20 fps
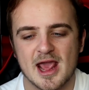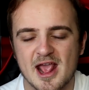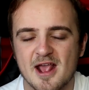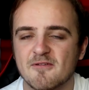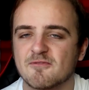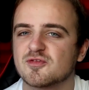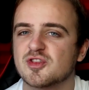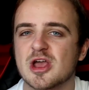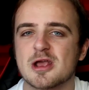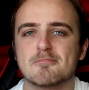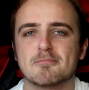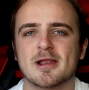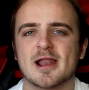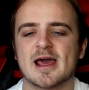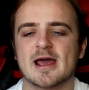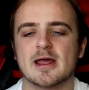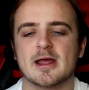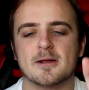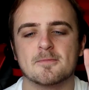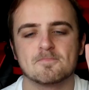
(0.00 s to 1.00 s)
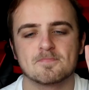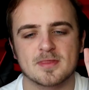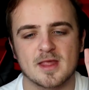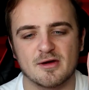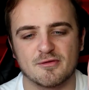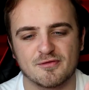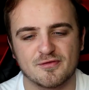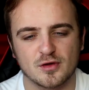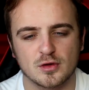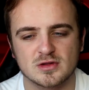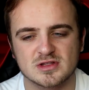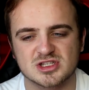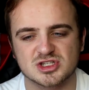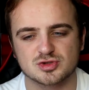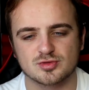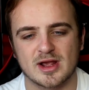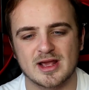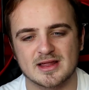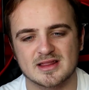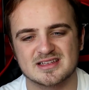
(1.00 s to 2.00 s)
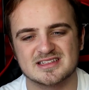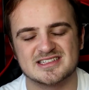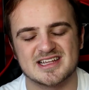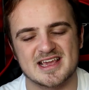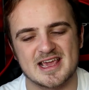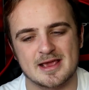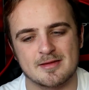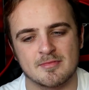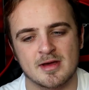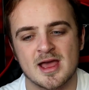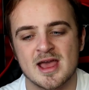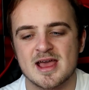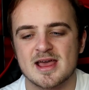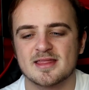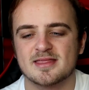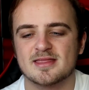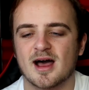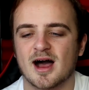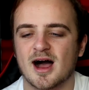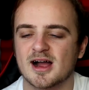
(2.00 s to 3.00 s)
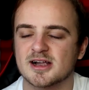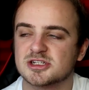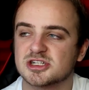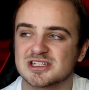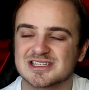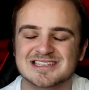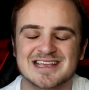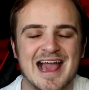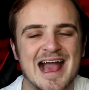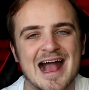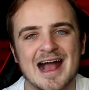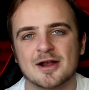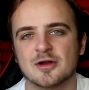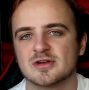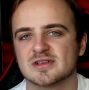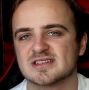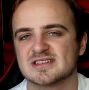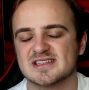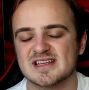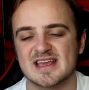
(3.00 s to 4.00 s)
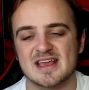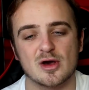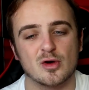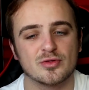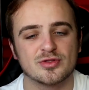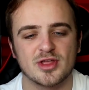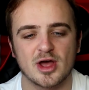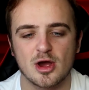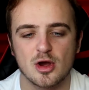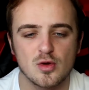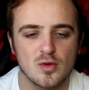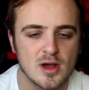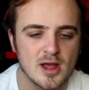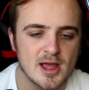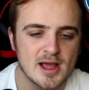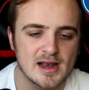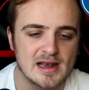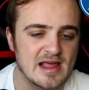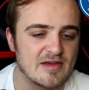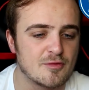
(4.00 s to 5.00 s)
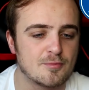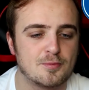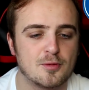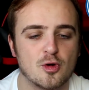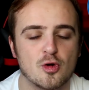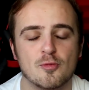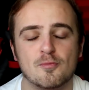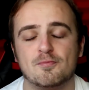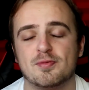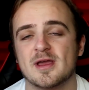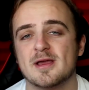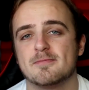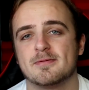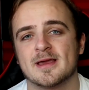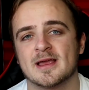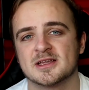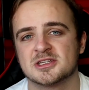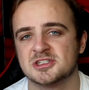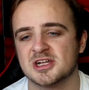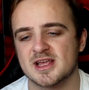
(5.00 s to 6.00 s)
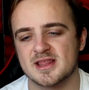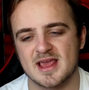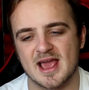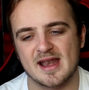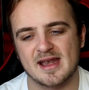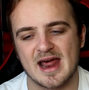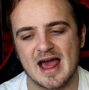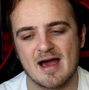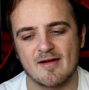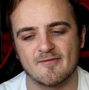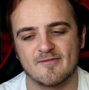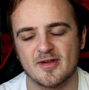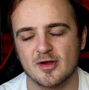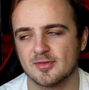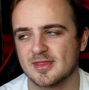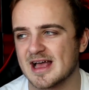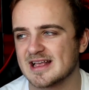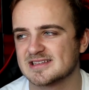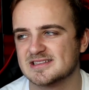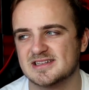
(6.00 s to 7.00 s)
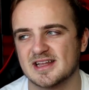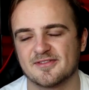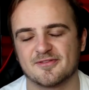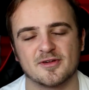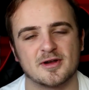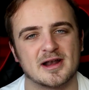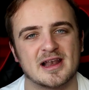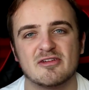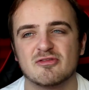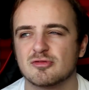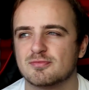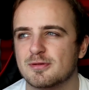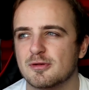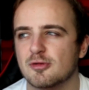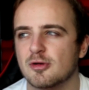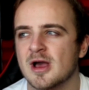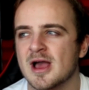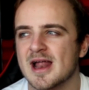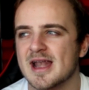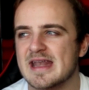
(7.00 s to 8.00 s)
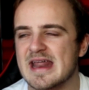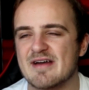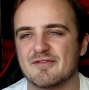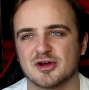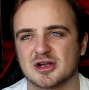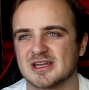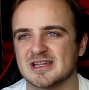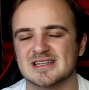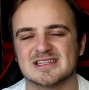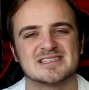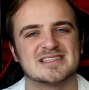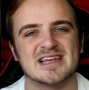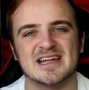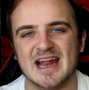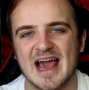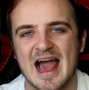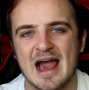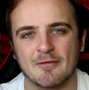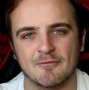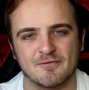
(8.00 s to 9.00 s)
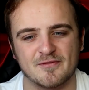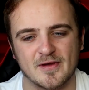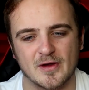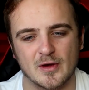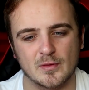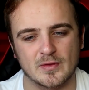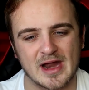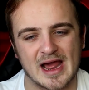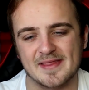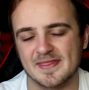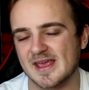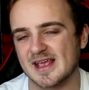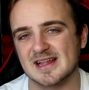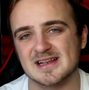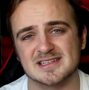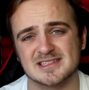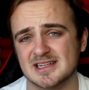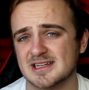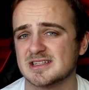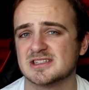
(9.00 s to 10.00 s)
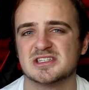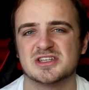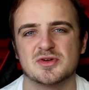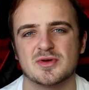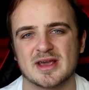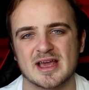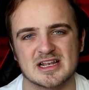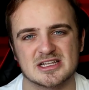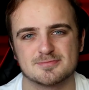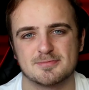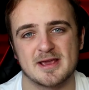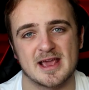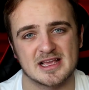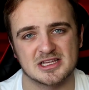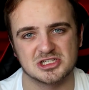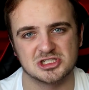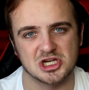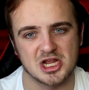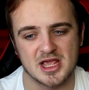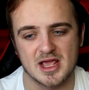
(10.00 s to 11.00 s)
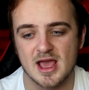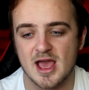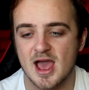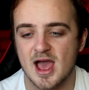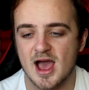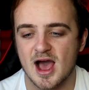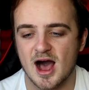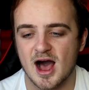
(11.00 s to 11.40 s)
If they play a full-strength team, I just cannot see, although Liverpool beat PSG at the end at Anfield, that's different. Liverpool never concede at Anfield, and they conceded 2 against PSG.